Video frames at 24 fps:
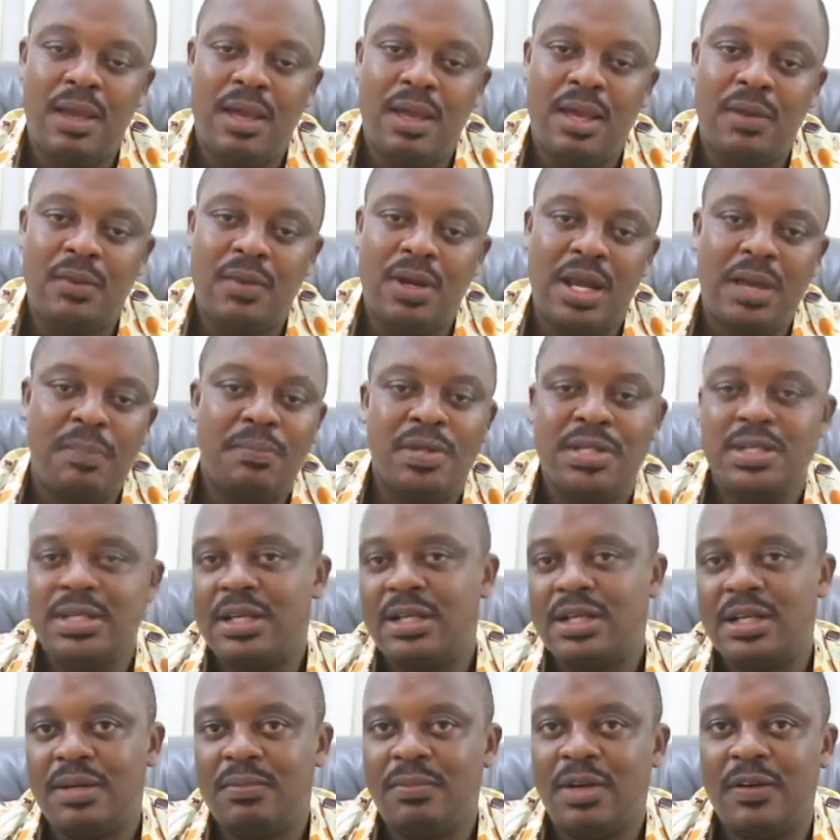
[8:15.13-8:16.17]
And when I
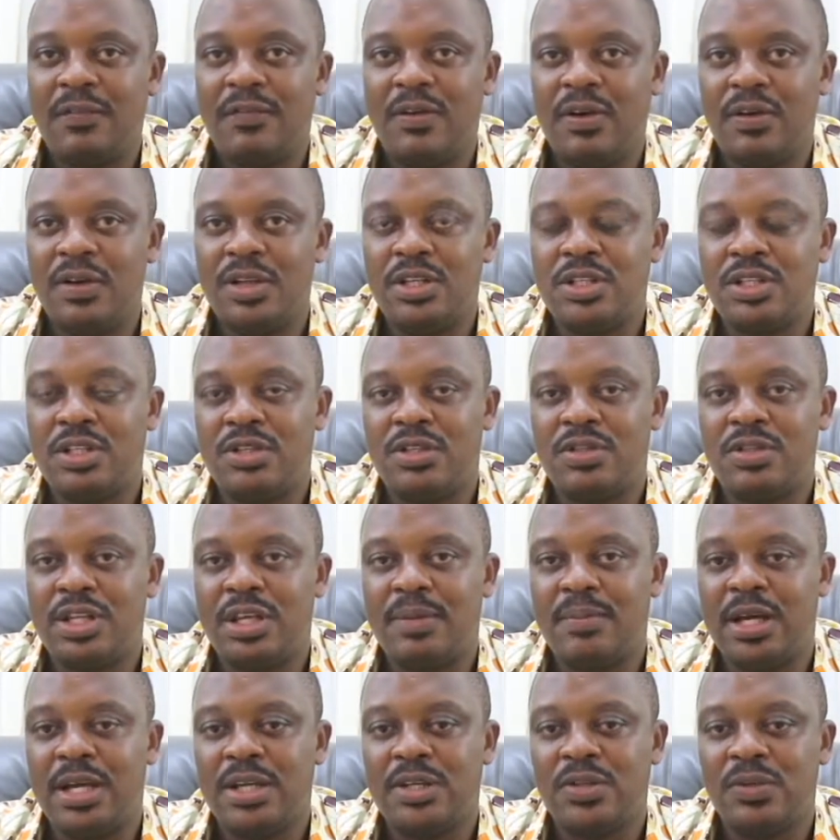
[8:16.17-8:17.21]
presented my foundation to
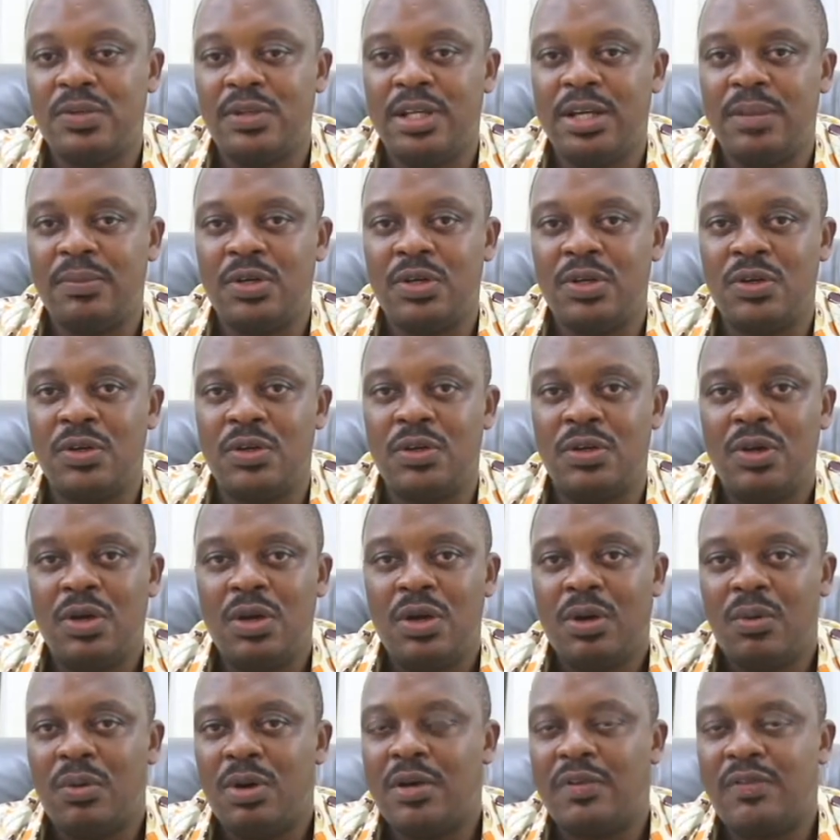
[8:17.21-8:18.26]
them, I told them,
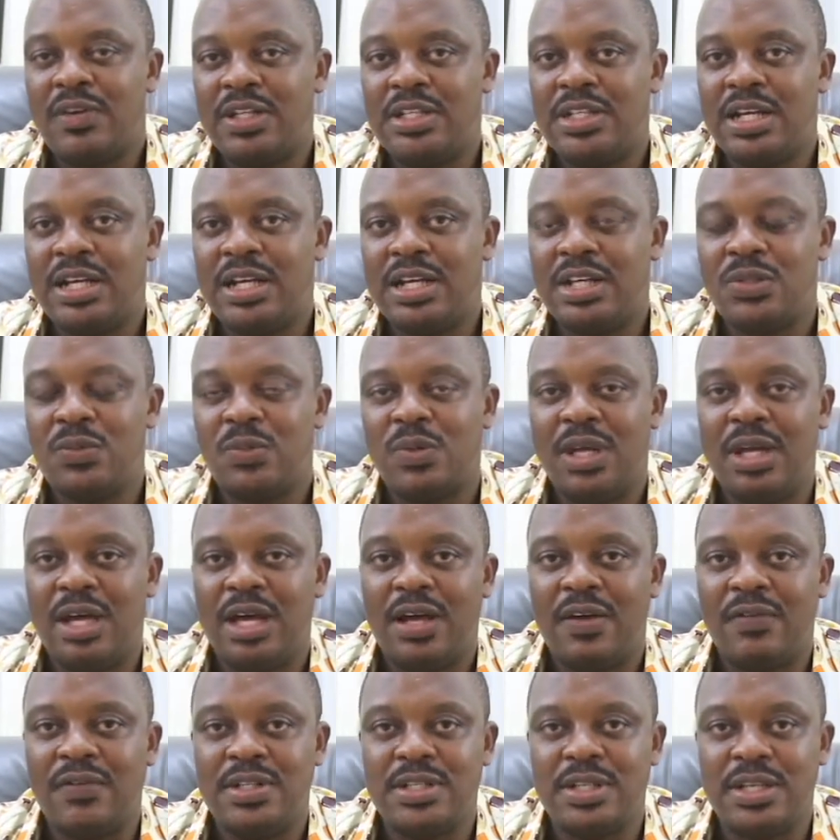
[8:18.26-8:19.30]
one of the challenges we
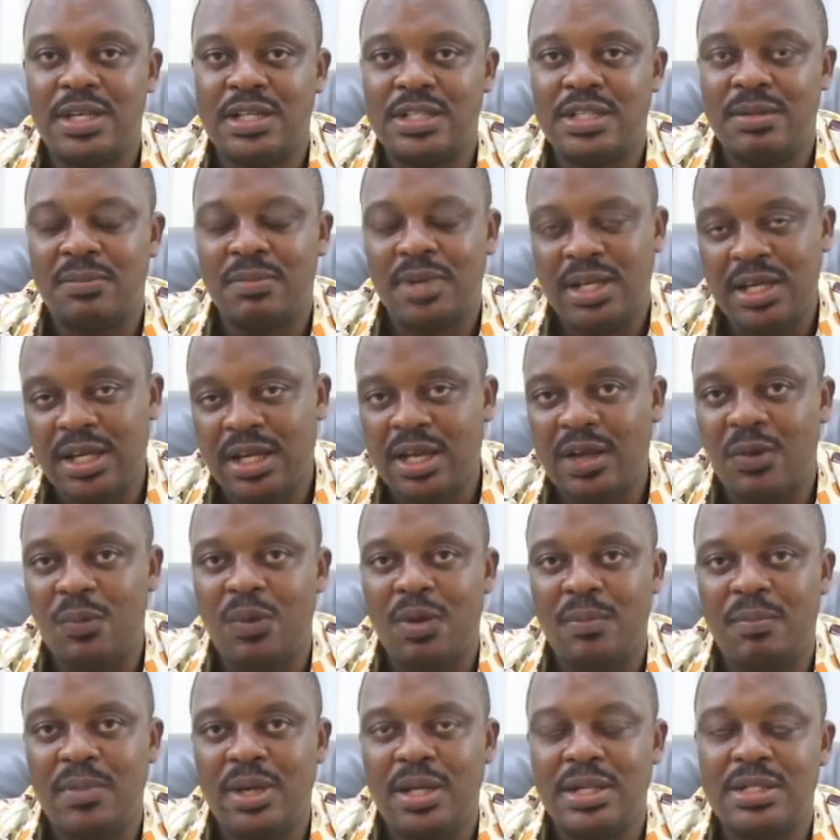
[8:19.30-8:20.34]
have is getting medical
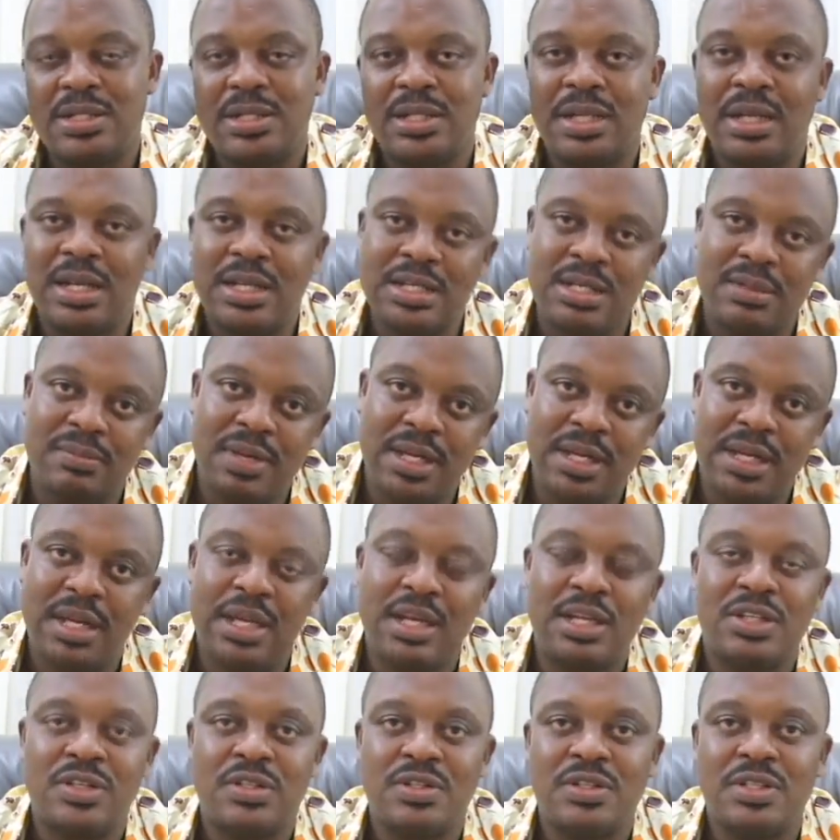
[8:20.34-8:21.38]
equipment and getting
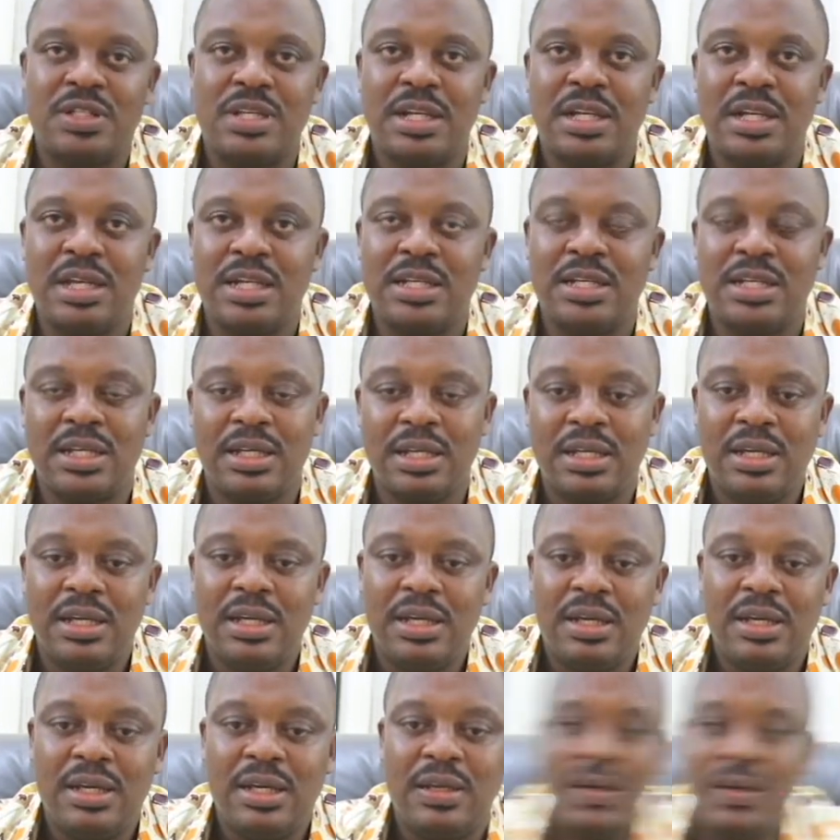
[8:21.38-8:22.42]
medications and getting,
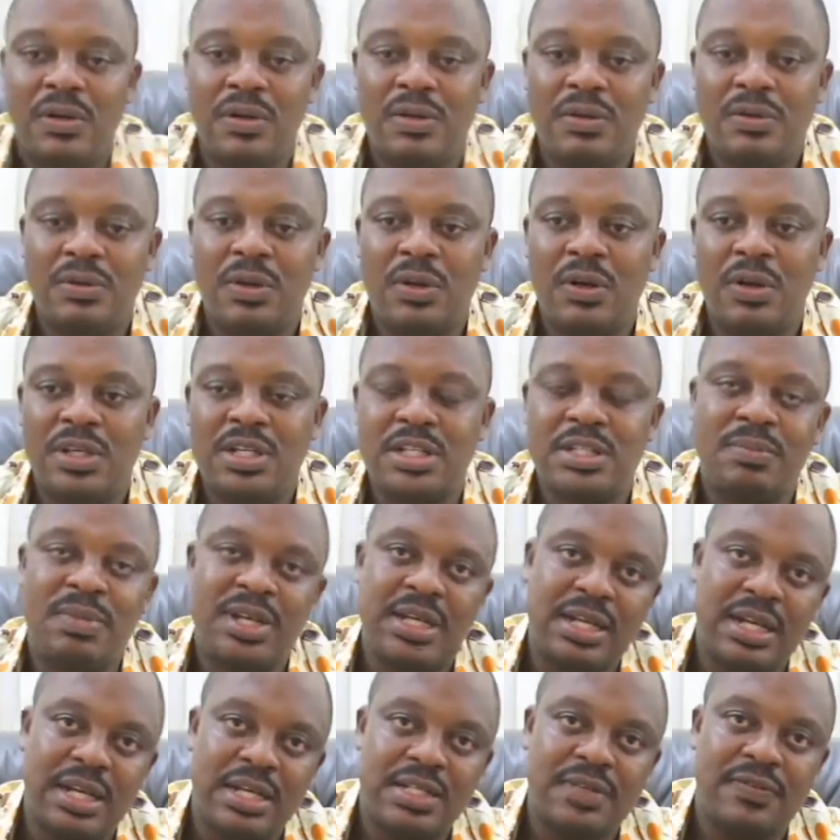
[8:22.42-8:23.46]
all these
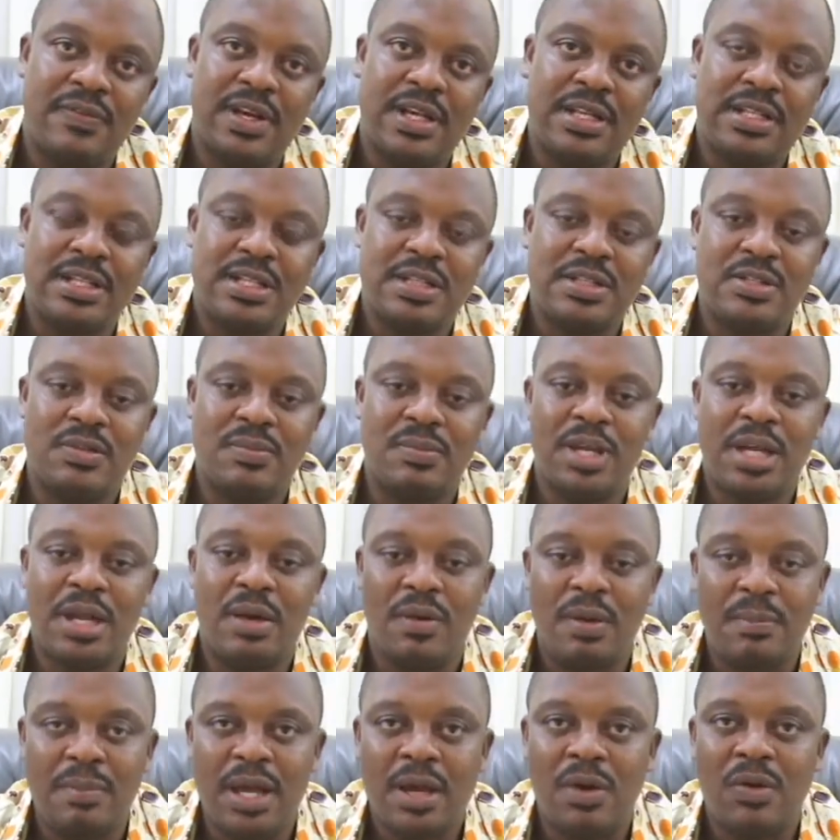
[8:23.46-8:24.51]
medical devices to make
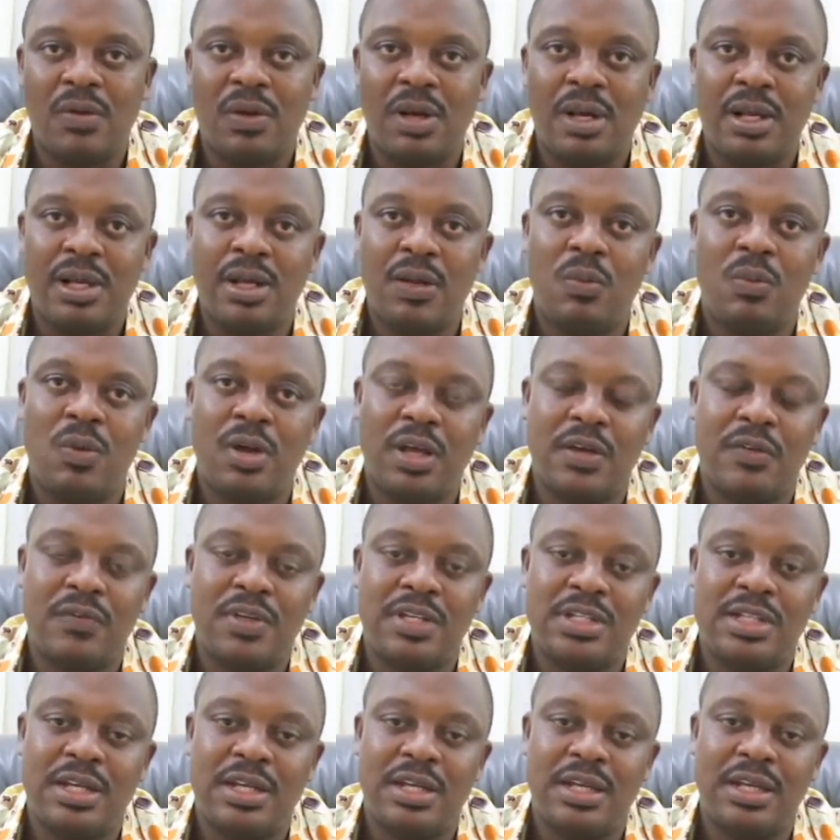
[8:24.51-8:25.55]
our microclinic work
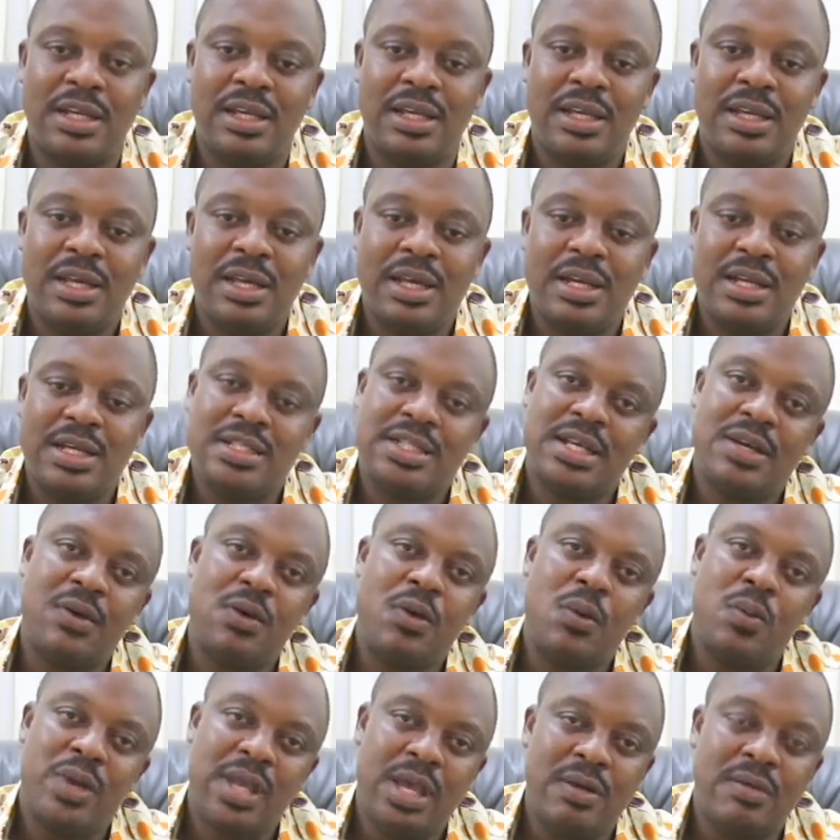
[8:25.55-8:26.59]
efficiently. They said,
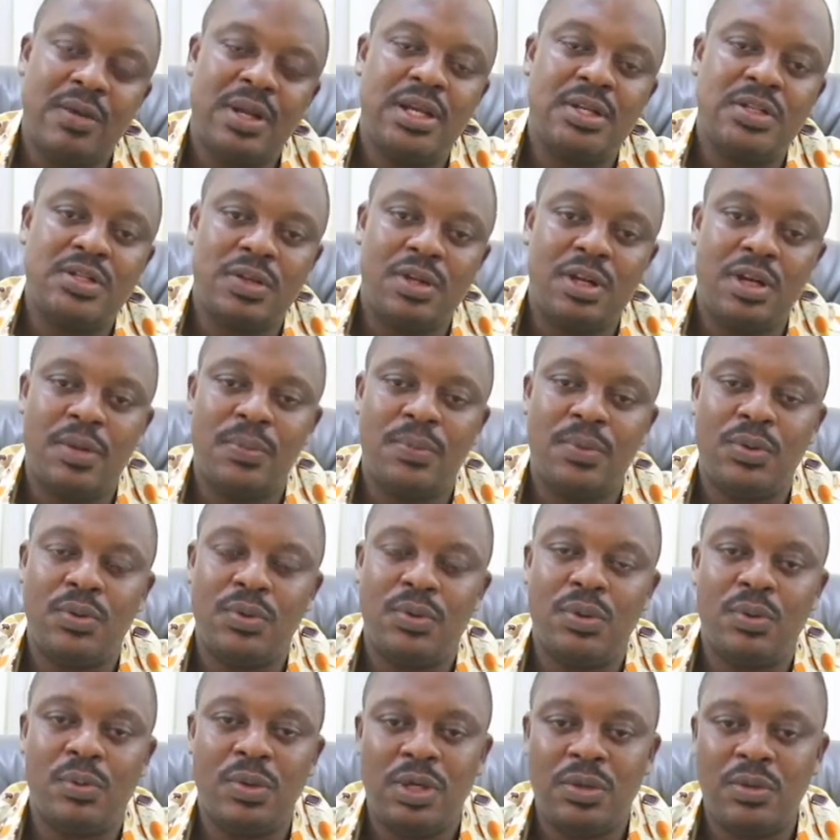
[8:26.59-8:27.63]
"Oh, we are ready to help you.
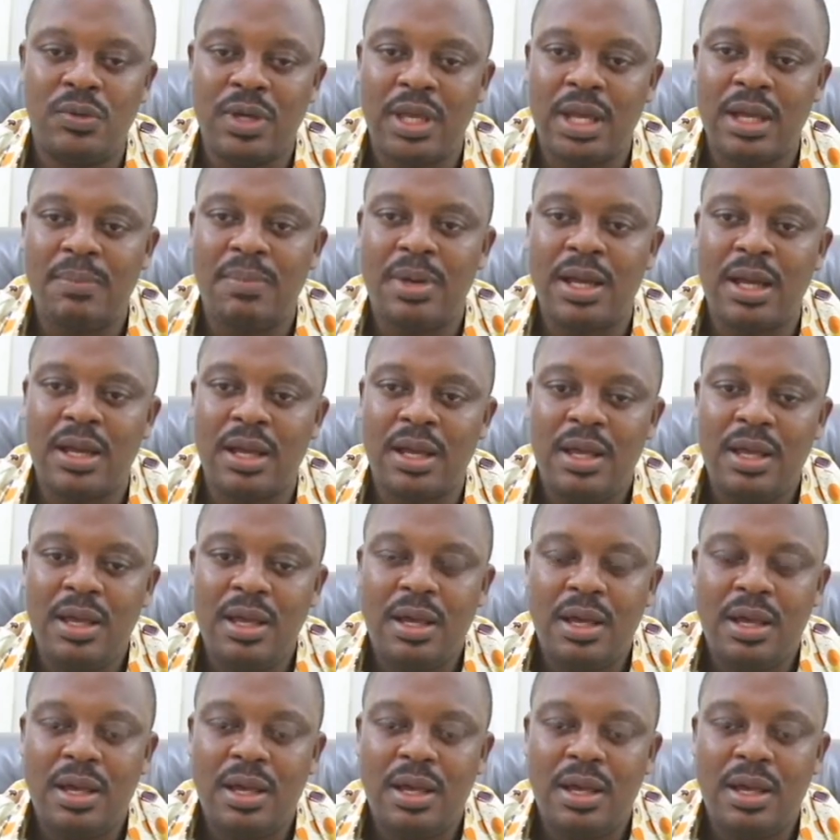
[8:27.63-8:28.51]
When you get back,